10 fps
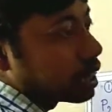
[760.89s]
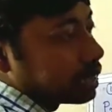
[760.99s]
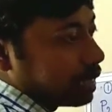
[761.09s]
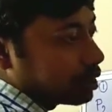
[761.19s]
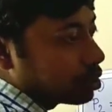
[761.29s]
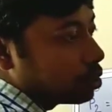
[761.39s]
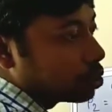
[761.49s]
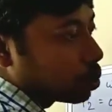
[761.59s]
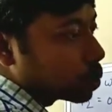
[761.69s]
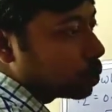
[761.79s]
that equal to
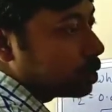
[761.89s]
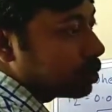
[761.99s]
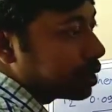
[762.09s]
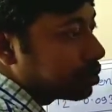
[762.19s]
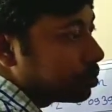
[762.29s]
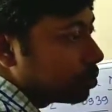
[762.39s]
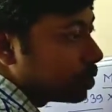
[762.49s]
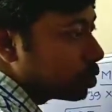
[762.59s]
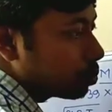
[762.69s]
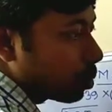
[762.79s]
rho 2 into A2 into
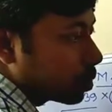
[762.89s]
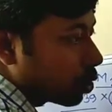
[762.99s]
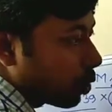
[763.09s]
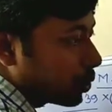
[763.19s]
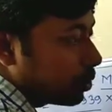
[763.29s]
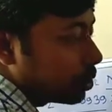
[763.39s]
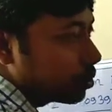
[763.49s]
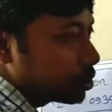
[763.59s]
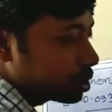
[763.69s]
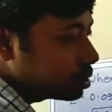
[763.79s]
V2 from the continuity
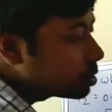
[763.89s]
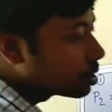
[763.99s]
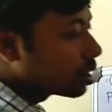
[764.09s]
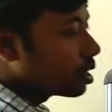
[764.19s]
equations.